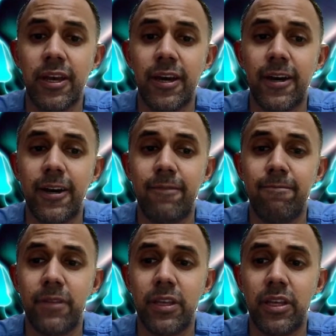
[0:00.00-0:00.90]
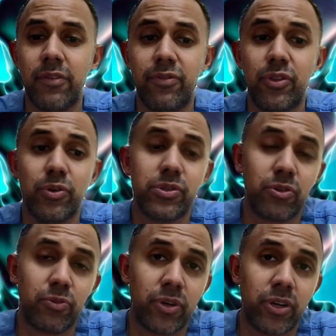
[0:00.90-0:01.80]
If those
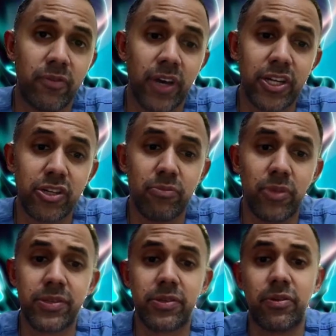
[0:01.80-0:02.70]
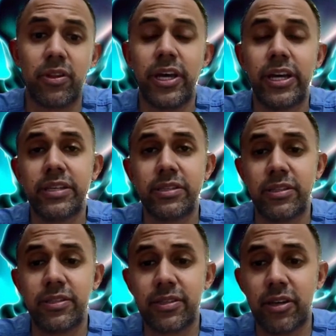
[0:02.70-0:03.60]
don't work, vaginal muscle
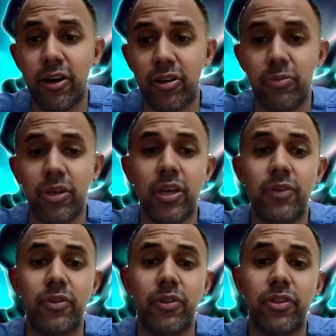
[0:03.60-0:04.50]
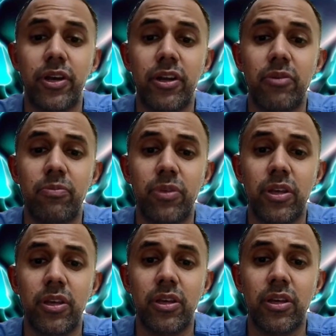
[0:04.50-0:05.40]
relaxants, cognitive behavioral
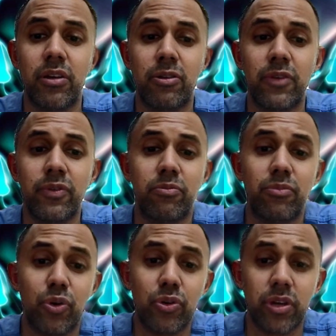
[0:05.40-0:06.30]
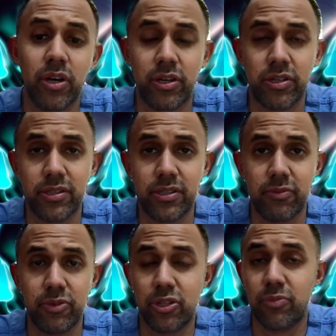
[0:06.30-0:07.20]
therapy, or even Botox,
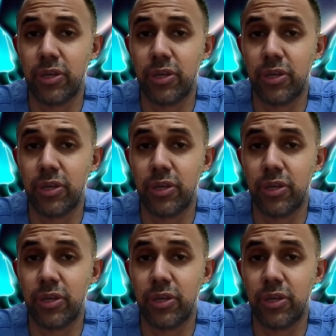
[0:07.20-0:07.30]
which